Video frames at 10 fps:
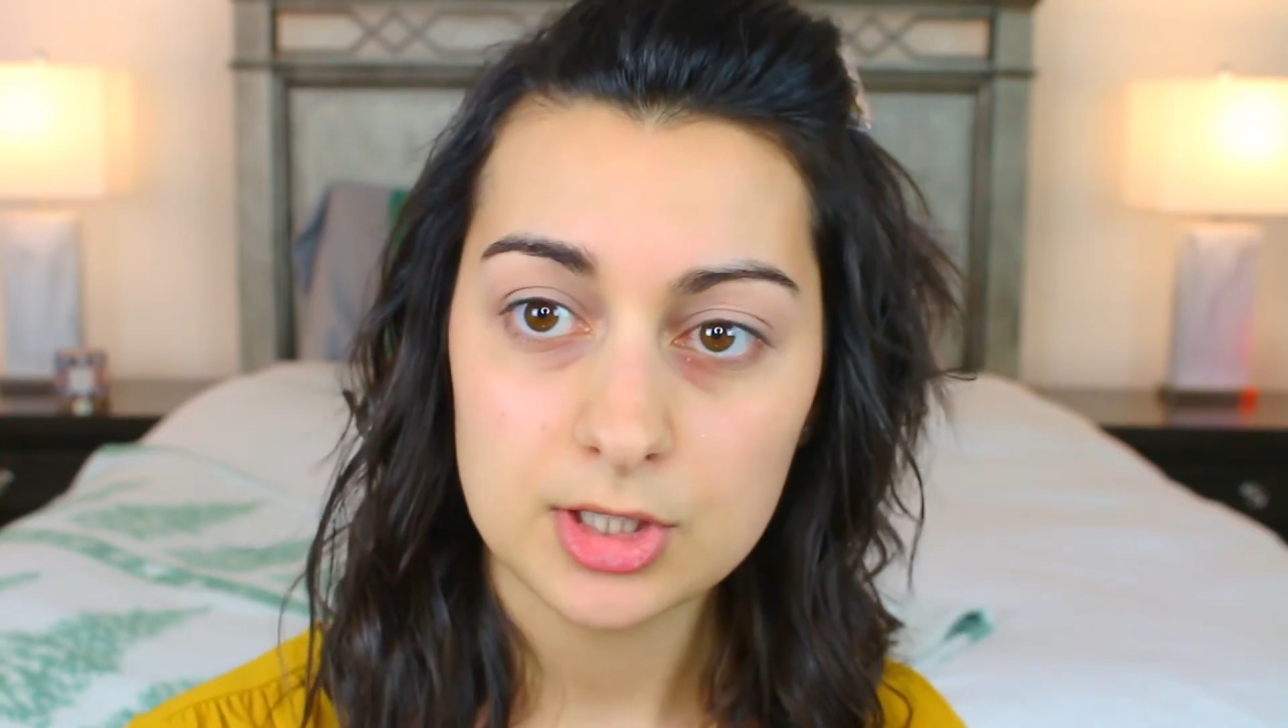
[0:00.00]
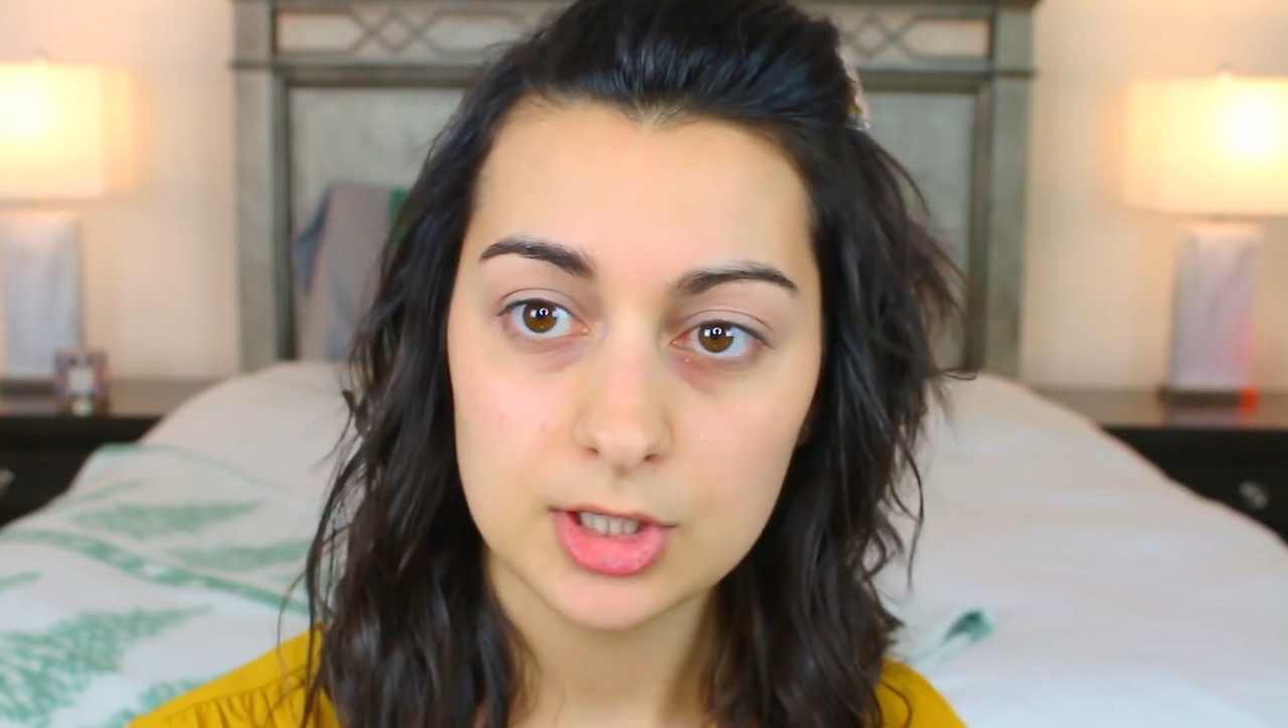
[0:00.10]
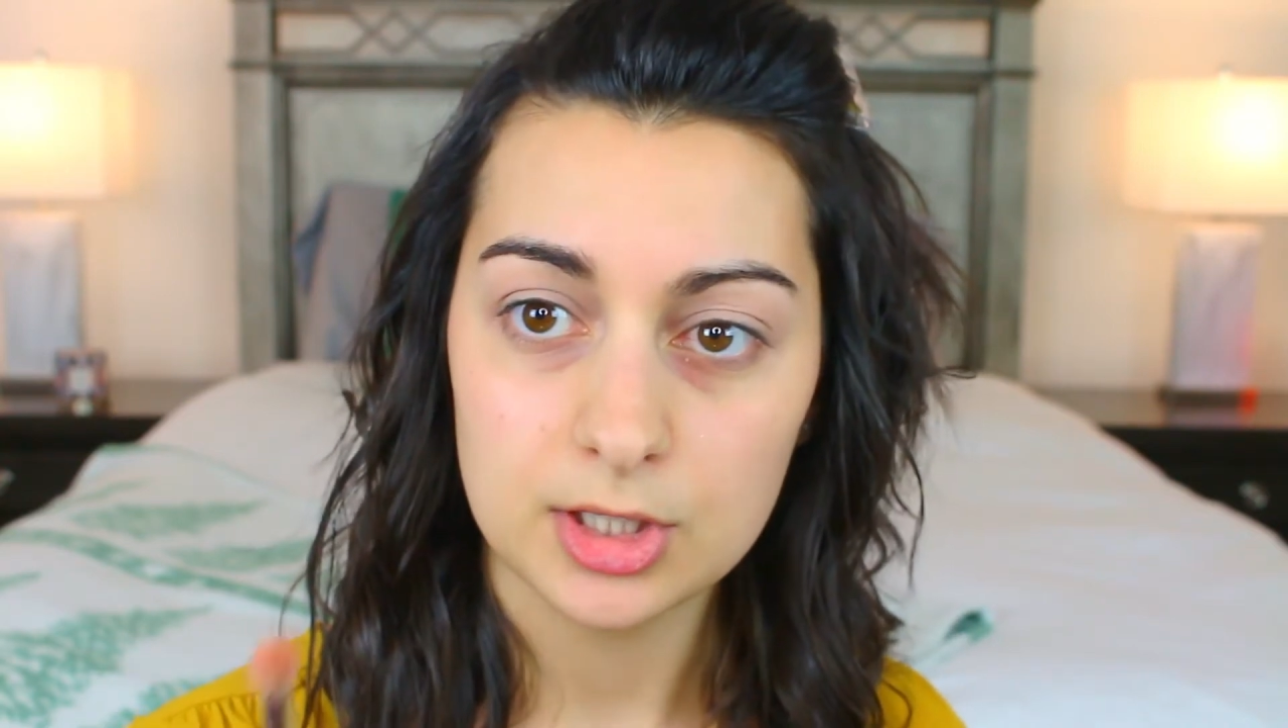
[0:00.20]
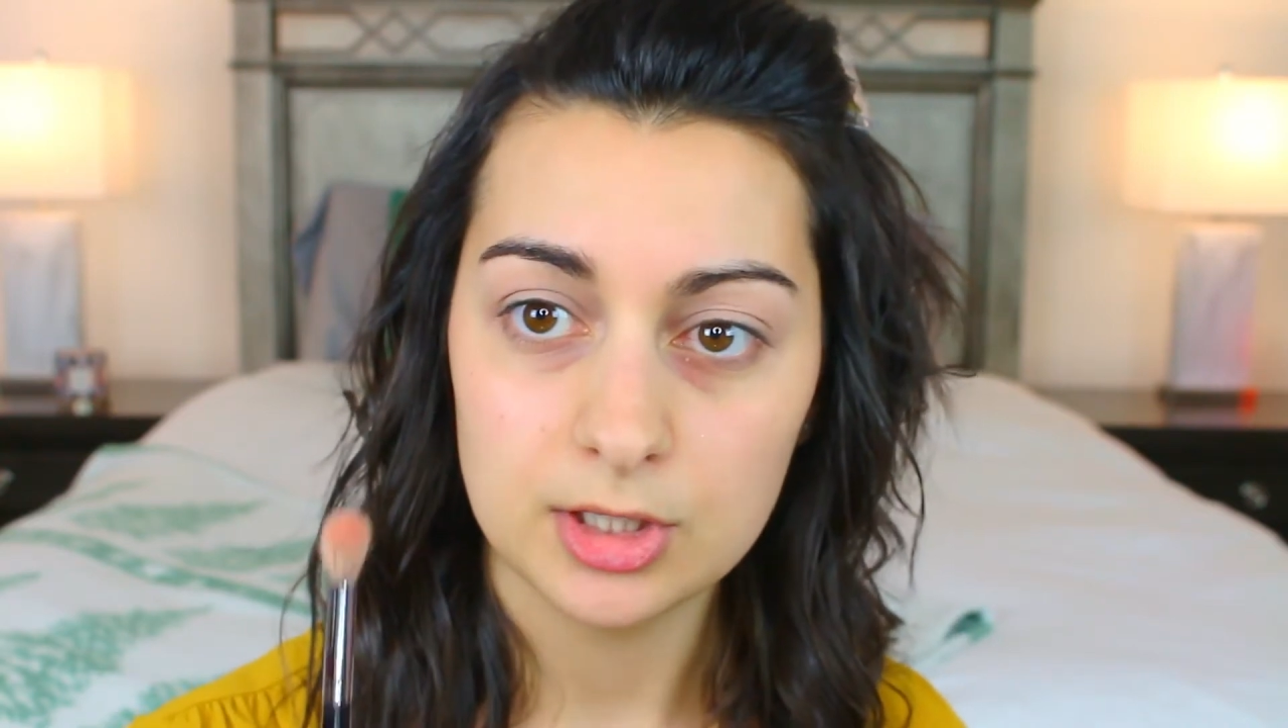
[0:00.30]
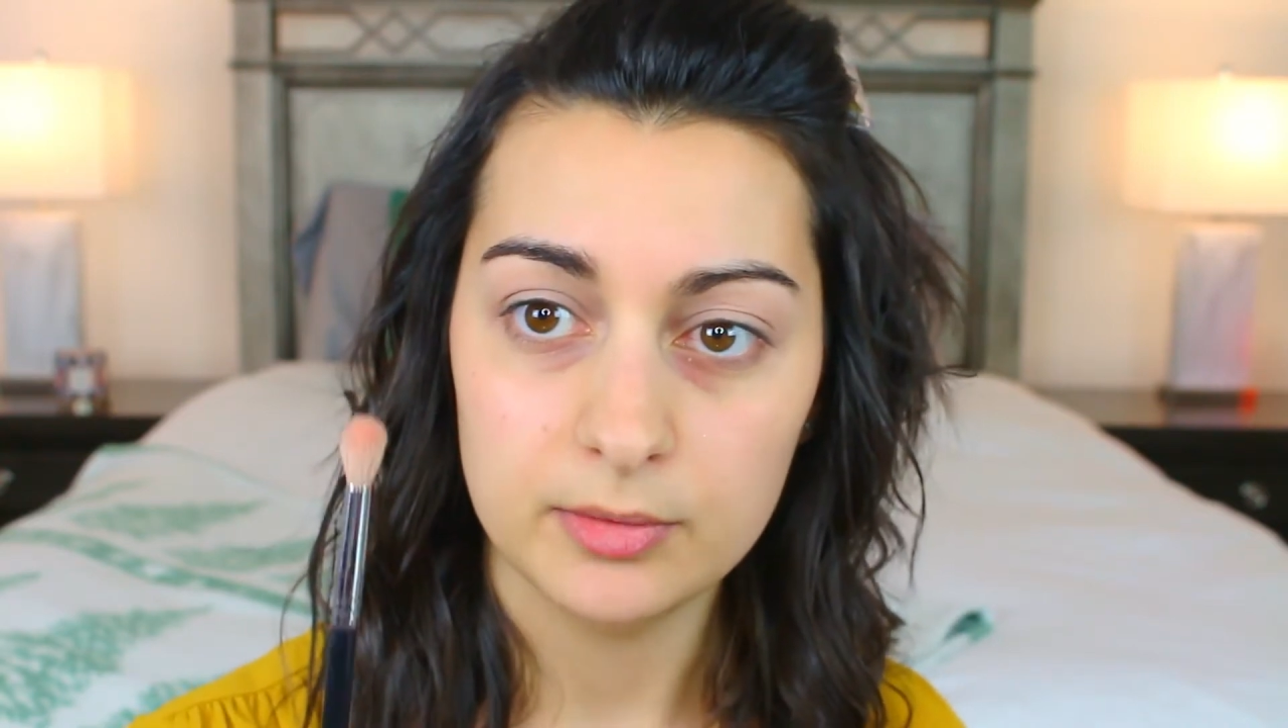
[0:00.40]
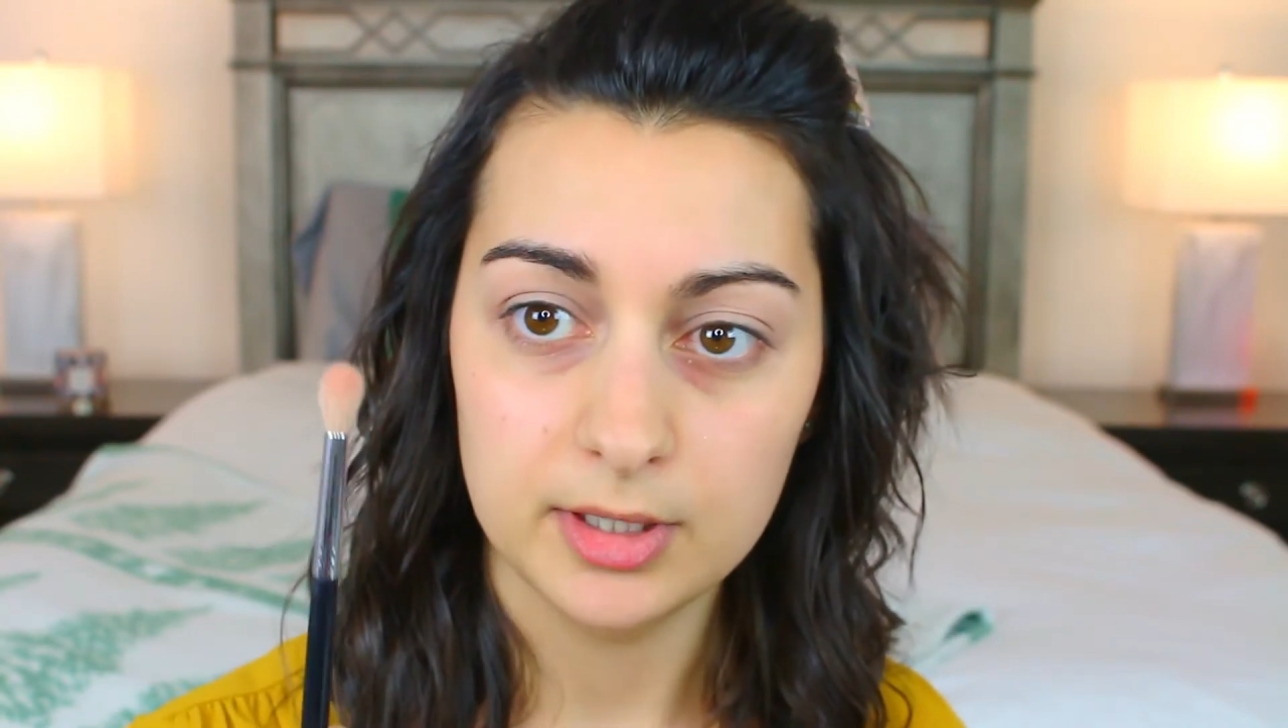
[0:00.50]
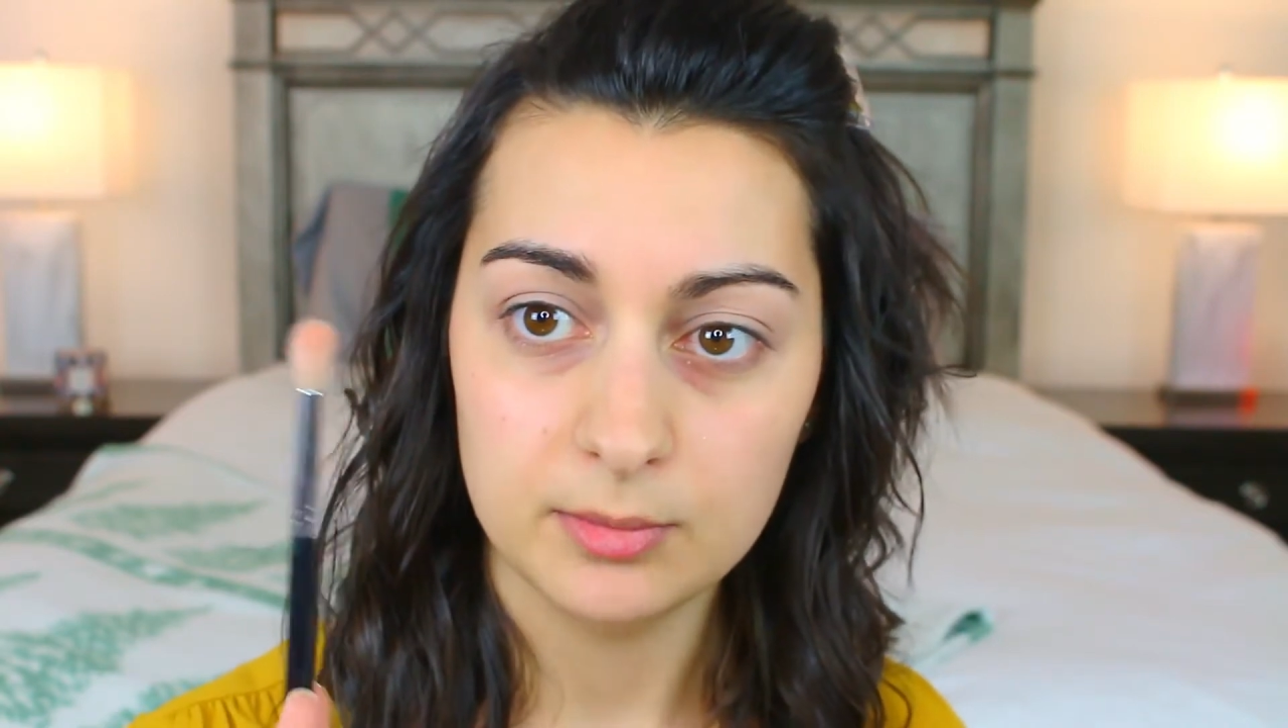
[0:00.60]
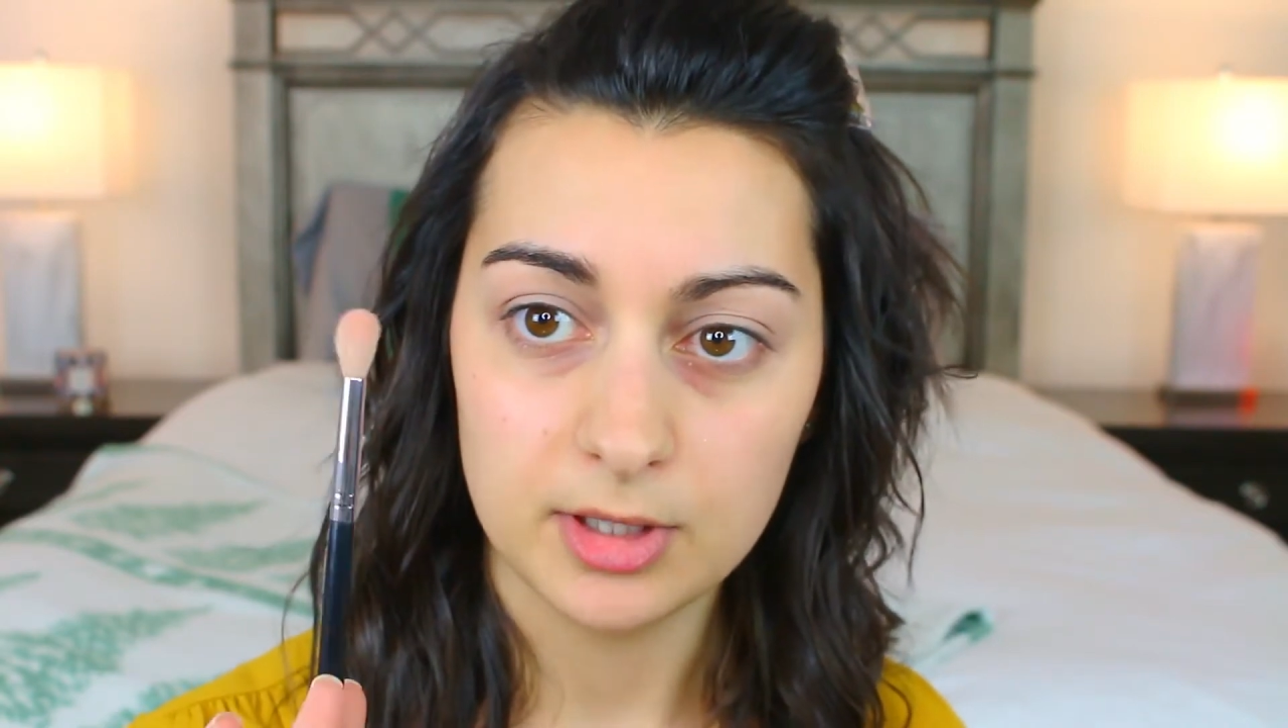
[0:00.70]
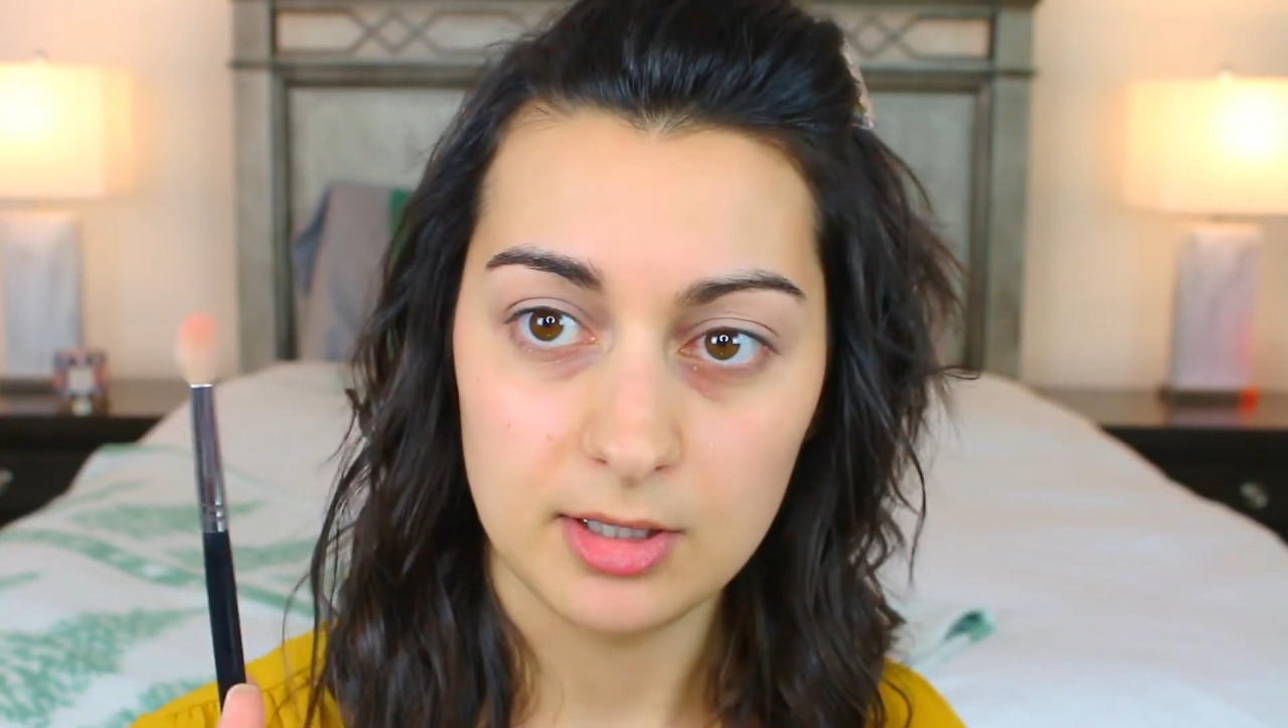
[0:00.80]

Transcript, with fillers: gonna go in with a